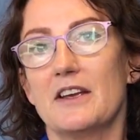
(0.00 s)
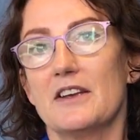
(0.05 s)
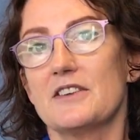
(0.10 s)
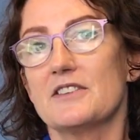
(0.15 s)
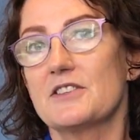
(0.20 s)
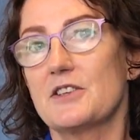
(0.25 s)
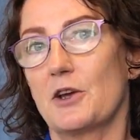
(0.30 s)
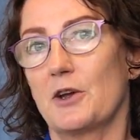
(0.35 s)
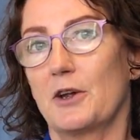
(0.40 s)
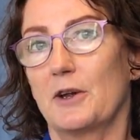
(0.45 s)

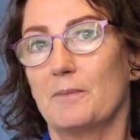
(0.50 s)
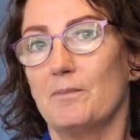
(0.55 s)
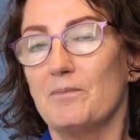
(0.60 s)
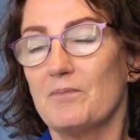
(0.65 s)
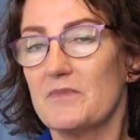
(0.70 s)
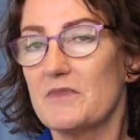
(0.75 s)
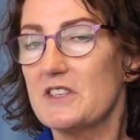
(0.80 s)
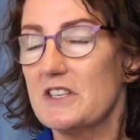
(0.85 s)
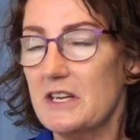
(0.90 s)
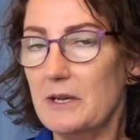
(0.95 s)
So
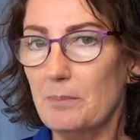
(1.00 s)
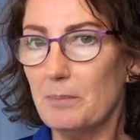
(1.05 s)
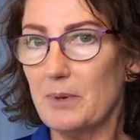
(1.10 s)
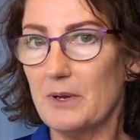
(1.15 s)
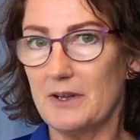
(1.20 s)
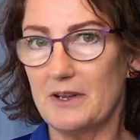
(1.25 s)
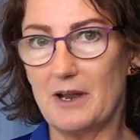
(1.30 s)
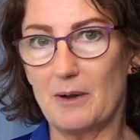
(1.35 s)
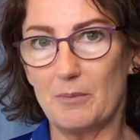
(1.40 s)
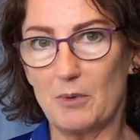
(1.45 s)
tip
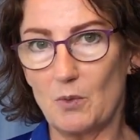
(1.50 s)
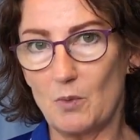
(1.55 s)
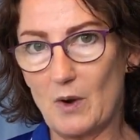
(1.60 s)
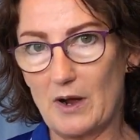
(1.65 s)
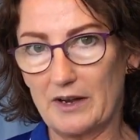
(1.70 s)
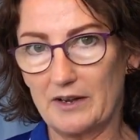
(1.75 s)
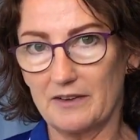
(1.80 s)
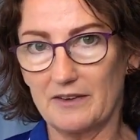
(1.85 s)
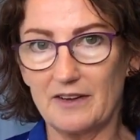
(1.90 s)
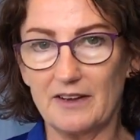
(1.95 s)
number
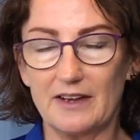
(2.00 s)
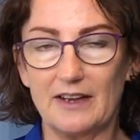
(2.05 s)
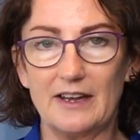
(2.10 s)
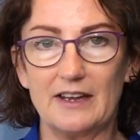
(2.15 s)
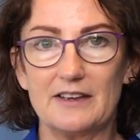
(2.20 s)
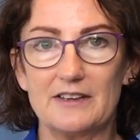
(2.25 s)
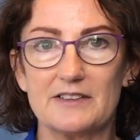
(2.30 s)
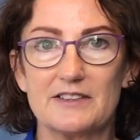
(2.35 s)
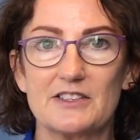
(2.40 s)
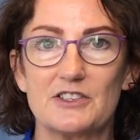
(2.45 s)
1
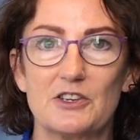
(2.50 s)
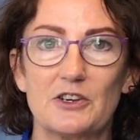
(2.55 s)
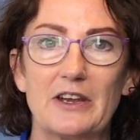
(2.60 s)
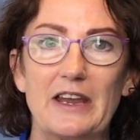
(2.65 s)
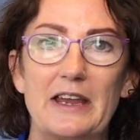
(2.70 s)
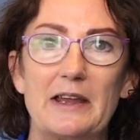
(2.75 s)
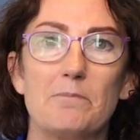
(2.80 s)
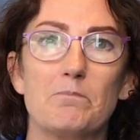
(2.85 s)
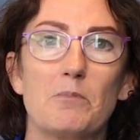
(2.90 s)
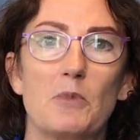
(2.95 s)
is to
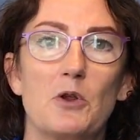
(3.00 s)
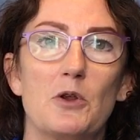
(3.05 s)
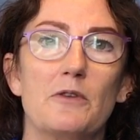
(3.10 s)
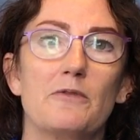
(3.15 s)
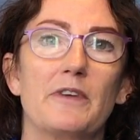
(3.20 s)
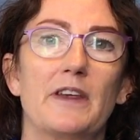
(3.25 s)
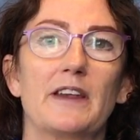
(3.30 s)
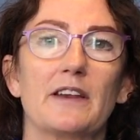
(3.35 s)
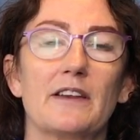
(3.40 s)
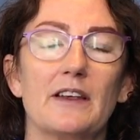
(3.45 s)
keep
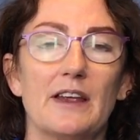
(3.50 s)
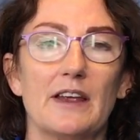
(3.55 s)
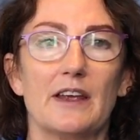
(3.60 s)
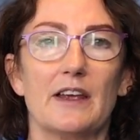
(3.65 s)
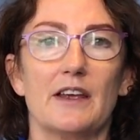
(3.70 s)
moving.